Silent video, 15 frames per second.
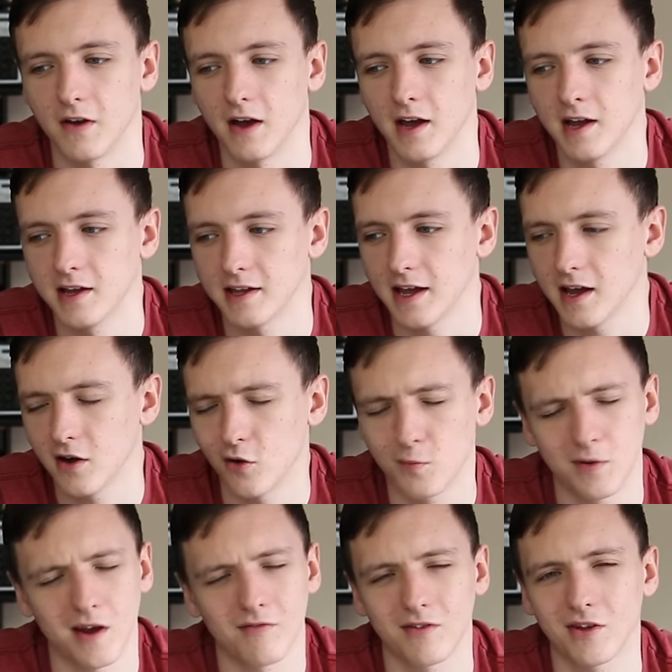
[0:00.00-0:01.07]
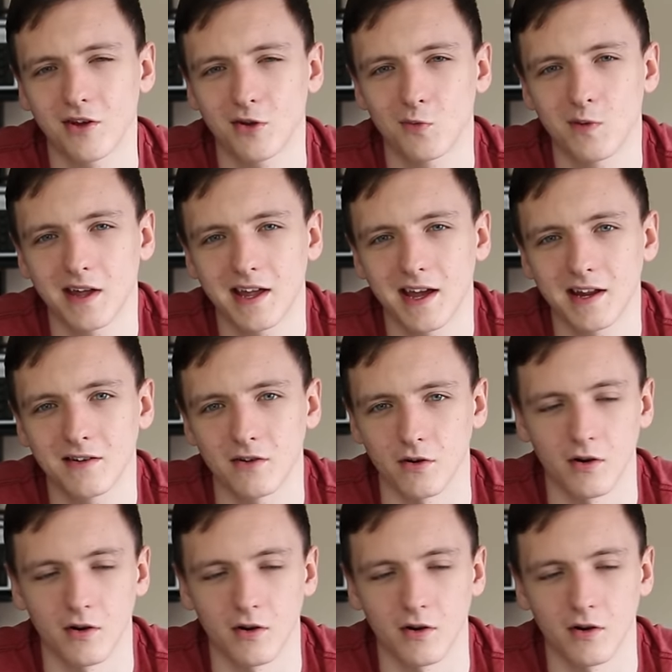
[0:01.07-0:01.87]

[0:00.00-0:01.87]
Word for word: Uh, yeah, hope you're having a good weekend